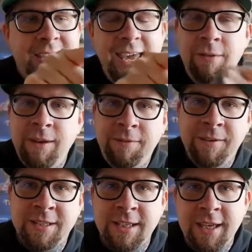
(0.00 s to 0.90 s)
even if
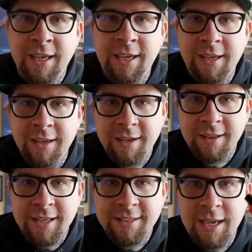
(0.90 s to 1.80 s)
it's leaky,
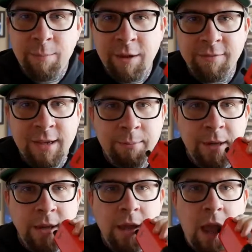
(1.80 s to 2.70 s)
let's keep on
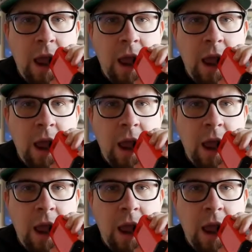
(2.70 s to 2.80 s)
vaping.